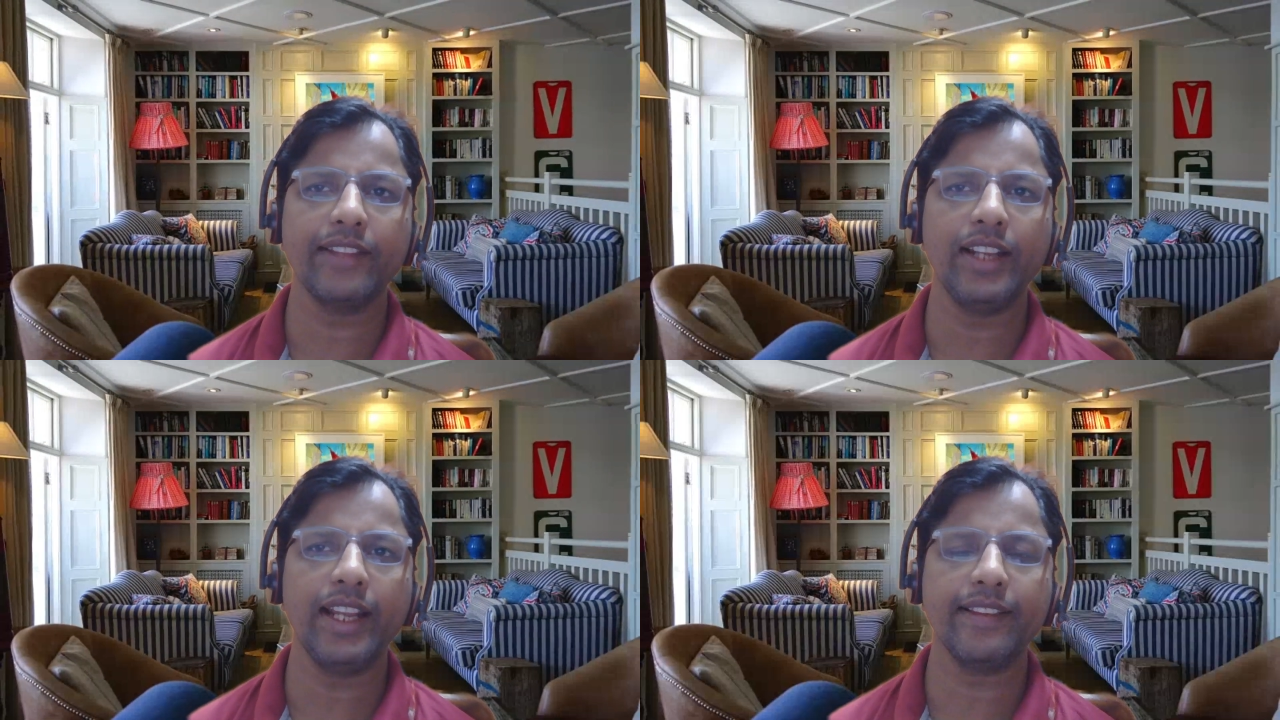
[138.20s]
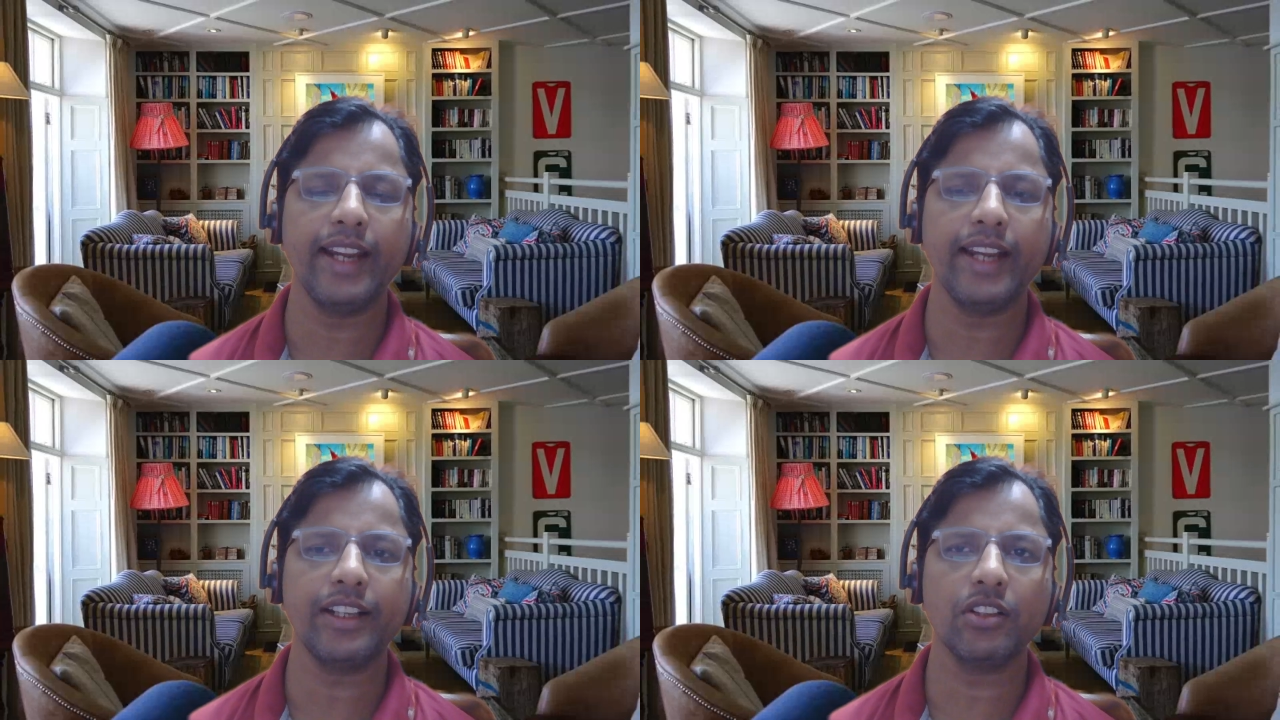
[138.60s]
as well
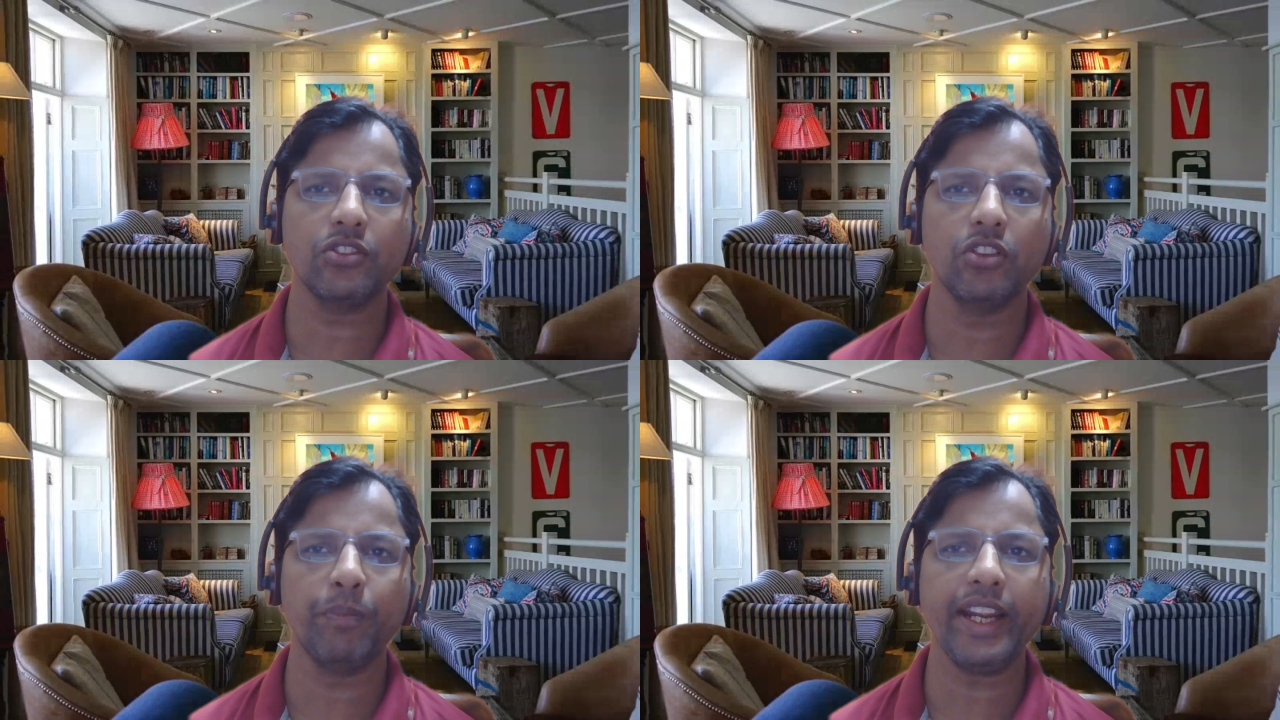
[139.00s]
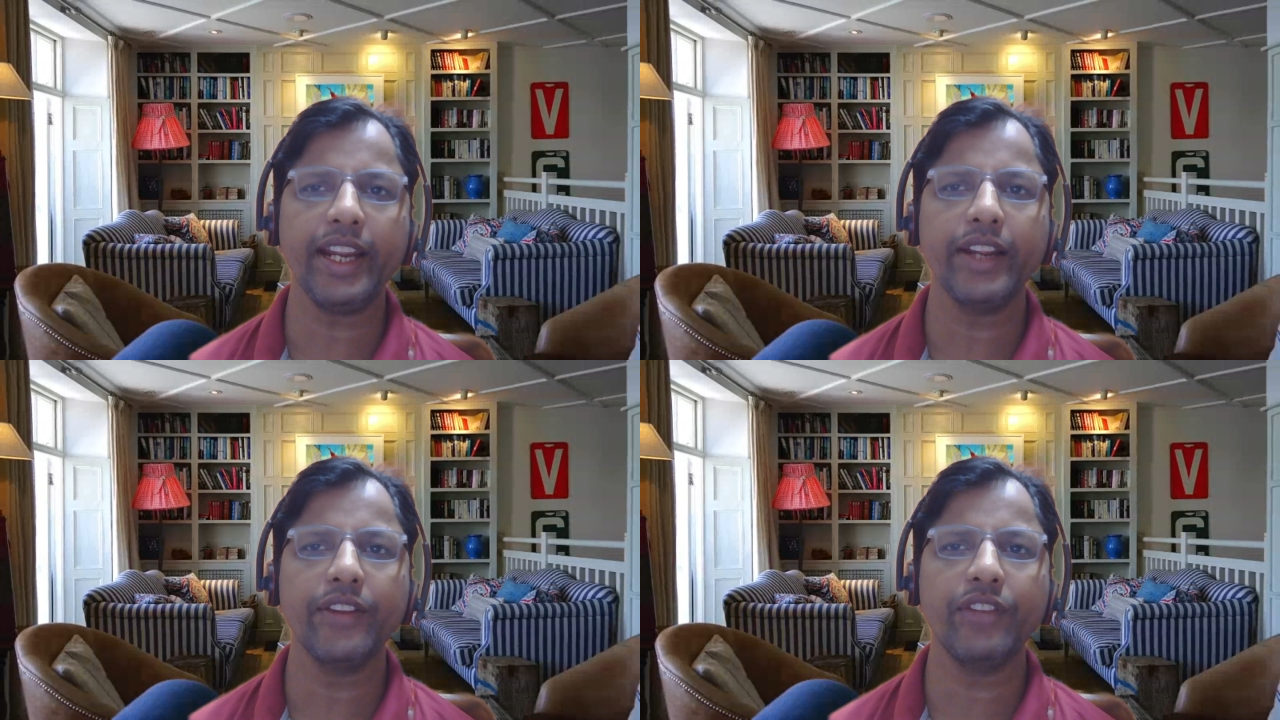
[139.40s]
as
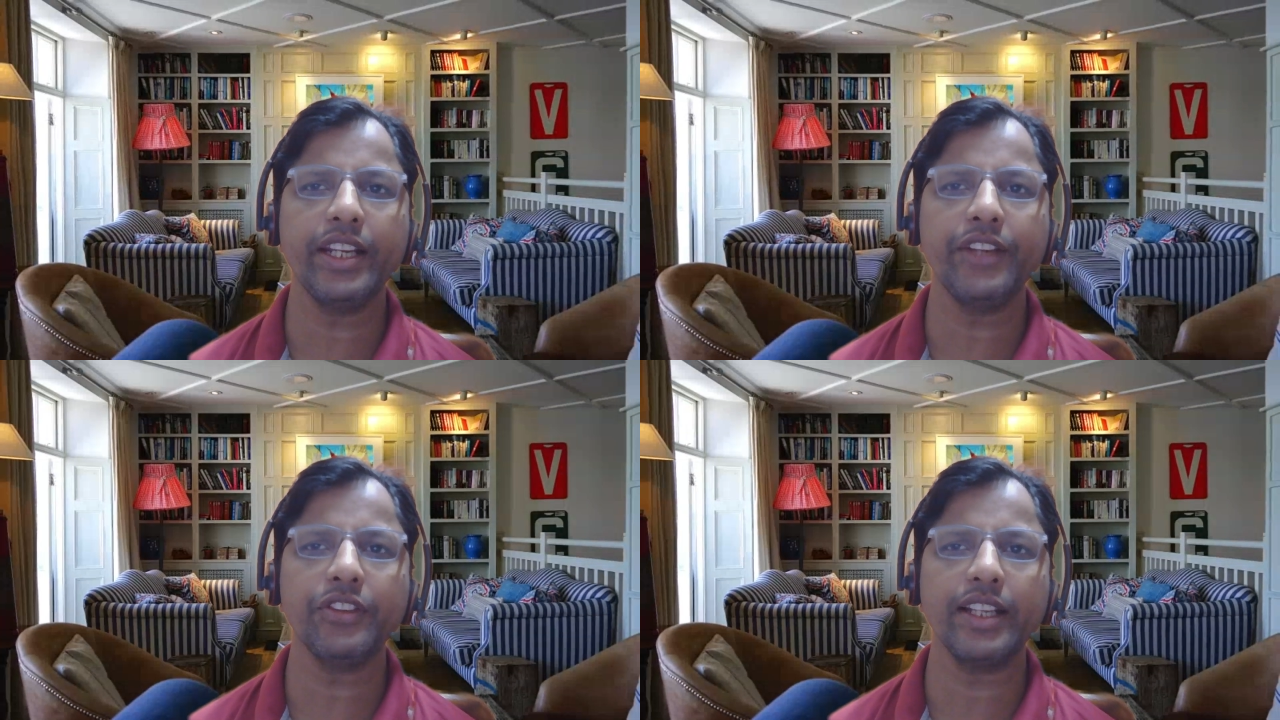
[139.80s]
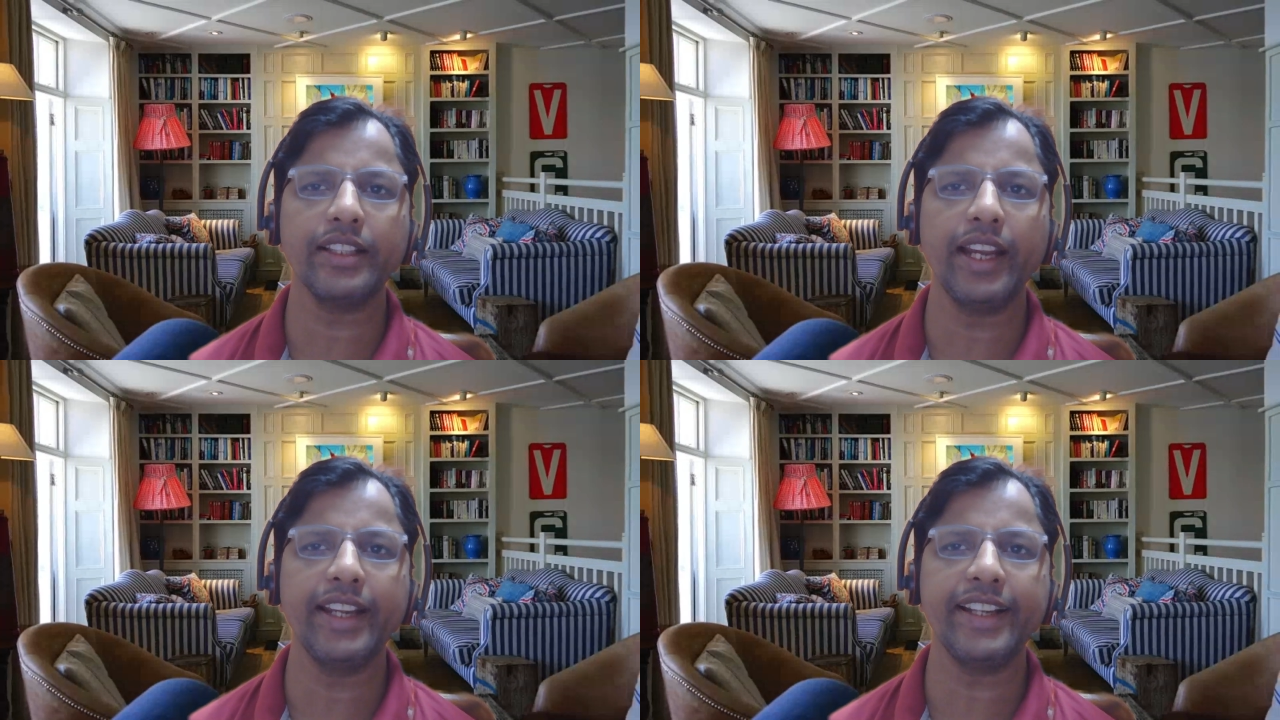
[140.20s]
enteroscopy, we need to
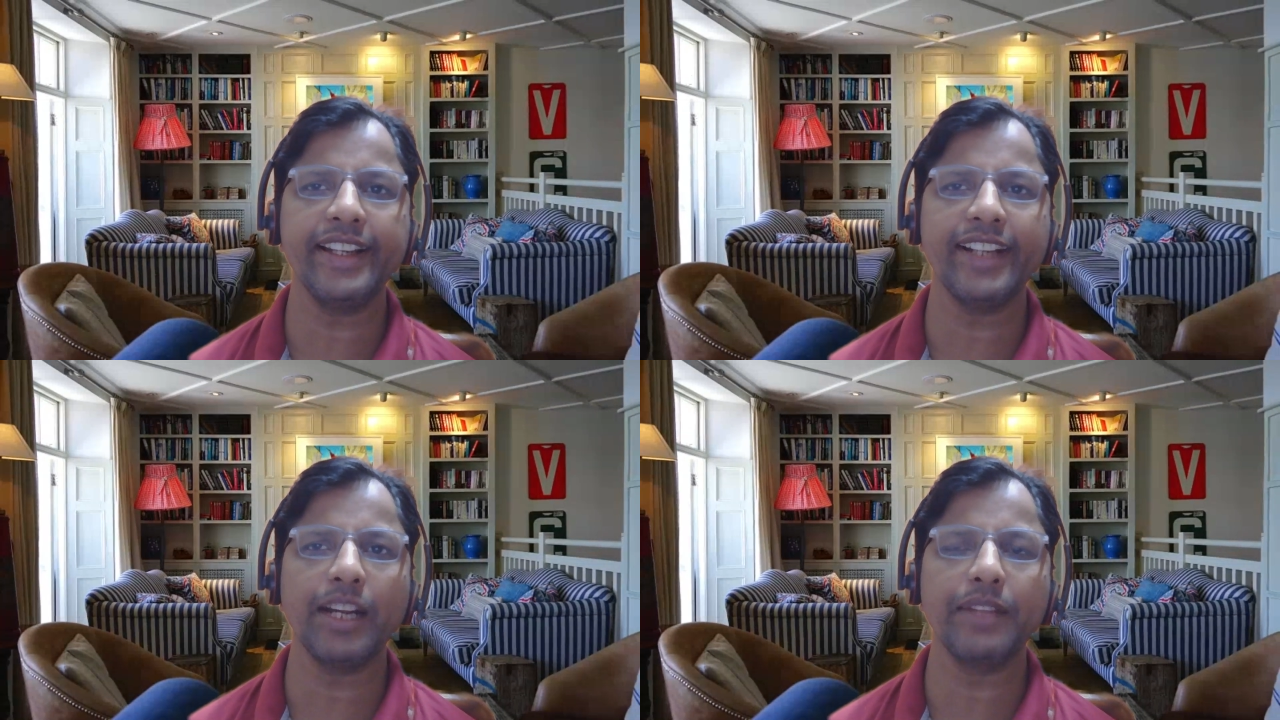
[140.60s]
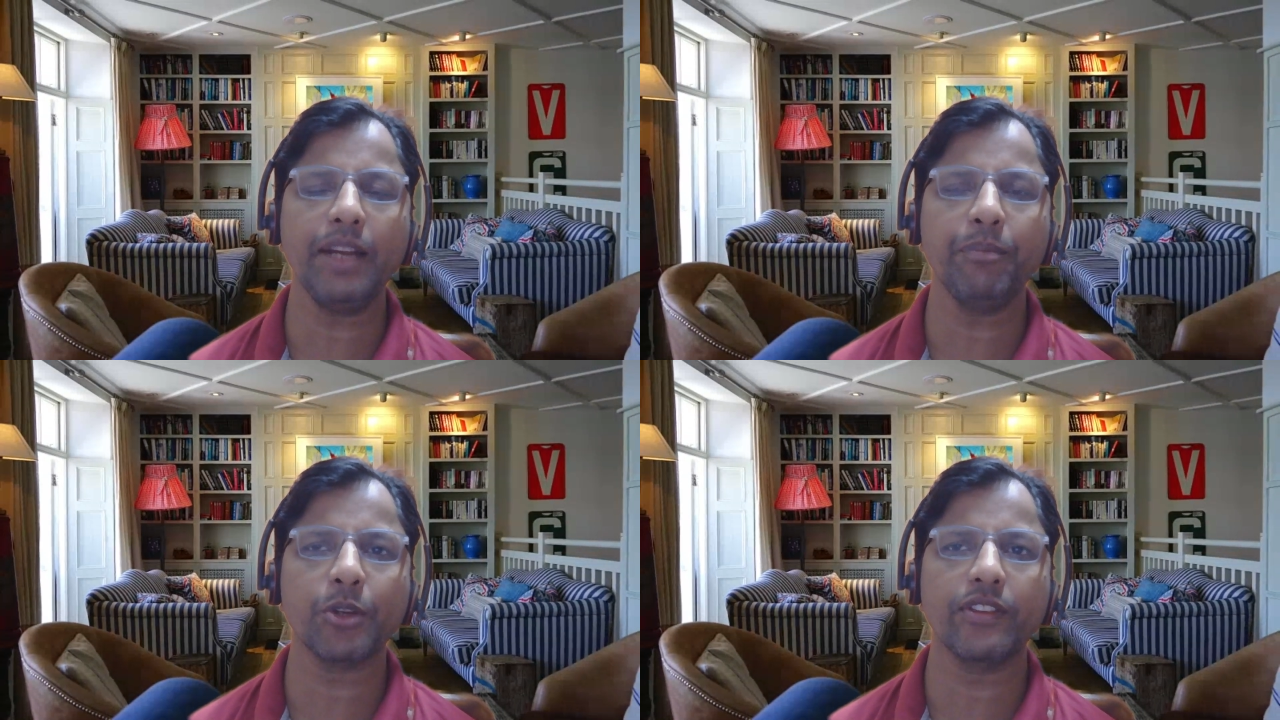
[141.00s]
check the intent of
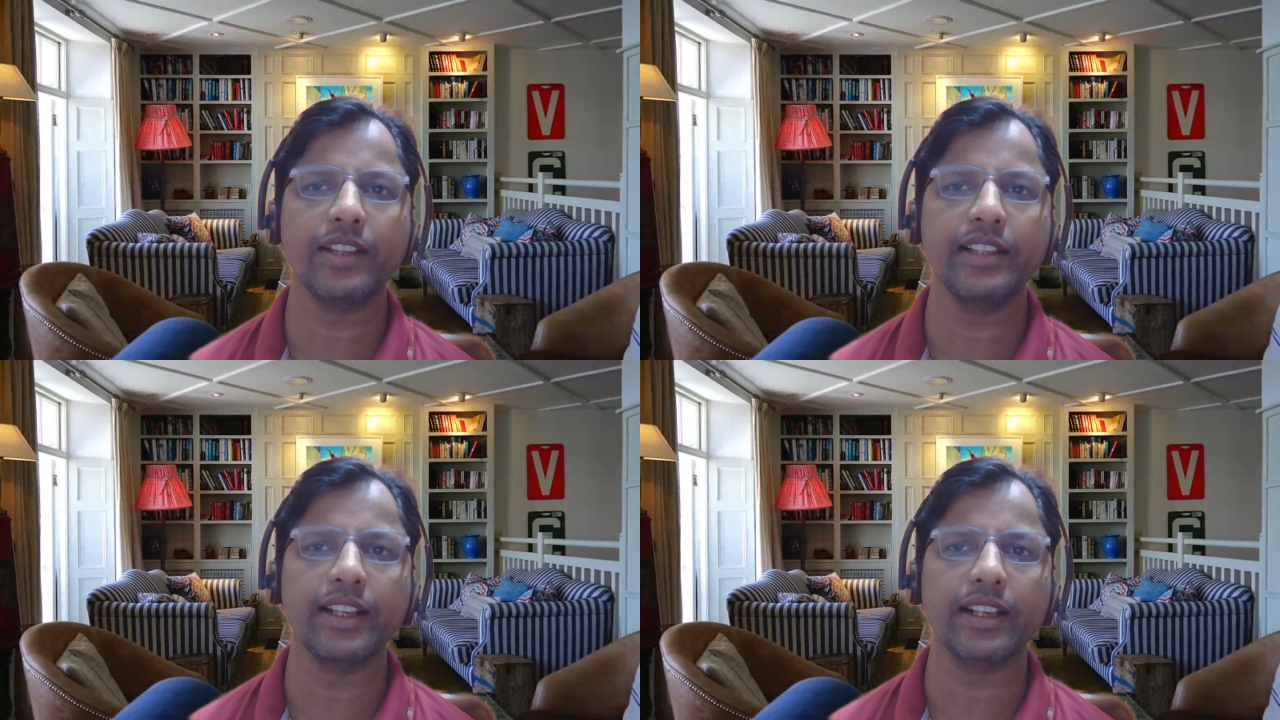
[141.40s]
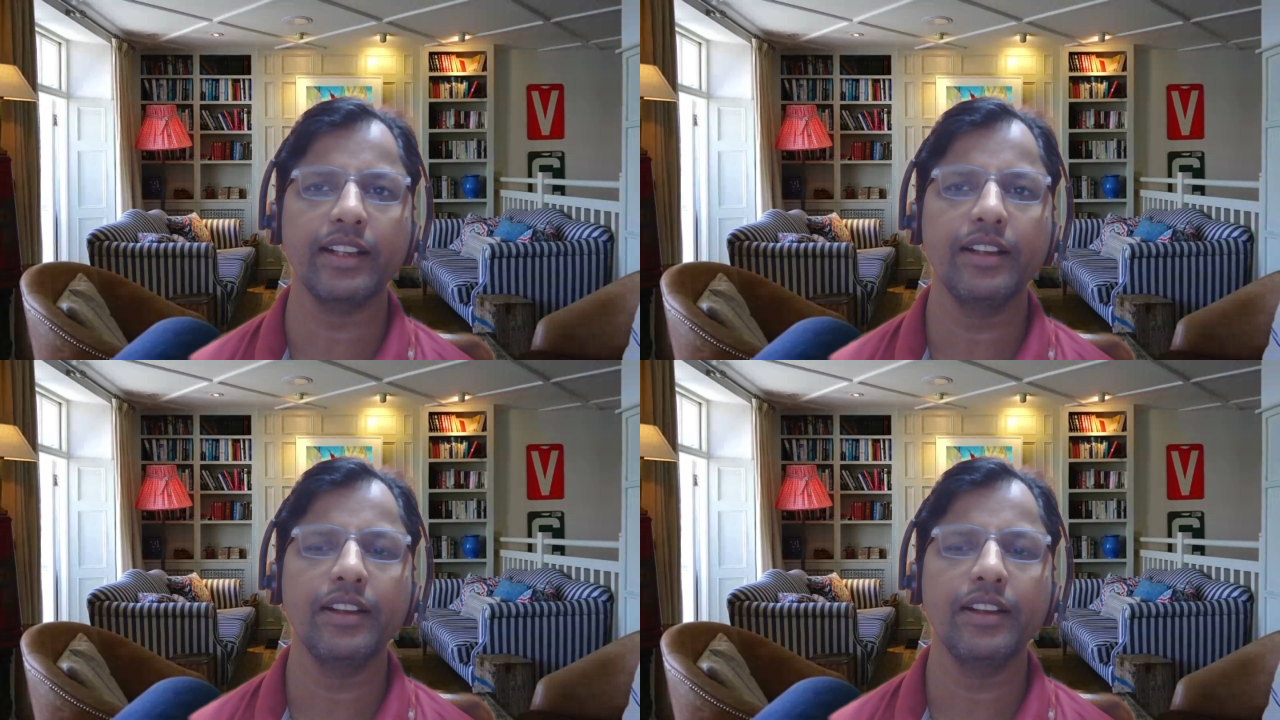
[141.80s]
the procedure.